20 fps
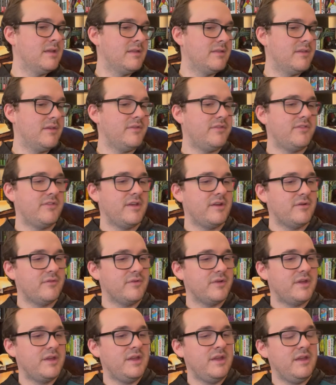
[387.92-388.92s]
This set
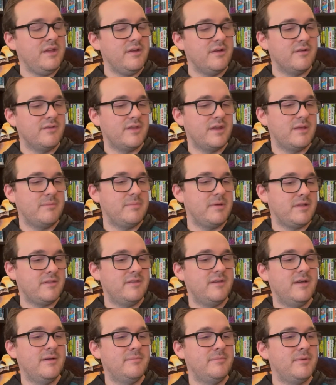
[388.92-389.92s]
over here that I
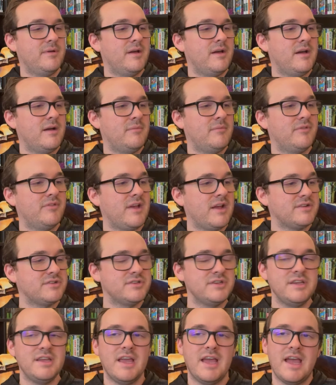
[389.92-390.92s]
picked up was
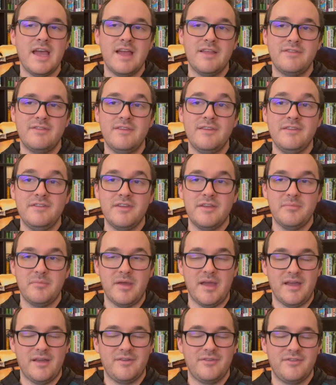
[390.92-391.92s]
actually at TJ
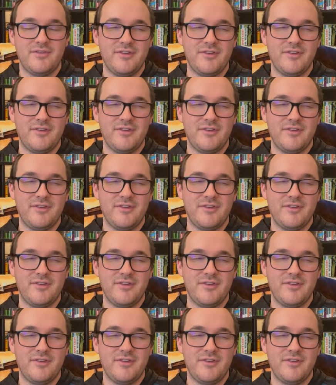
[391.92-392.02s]
Maxx.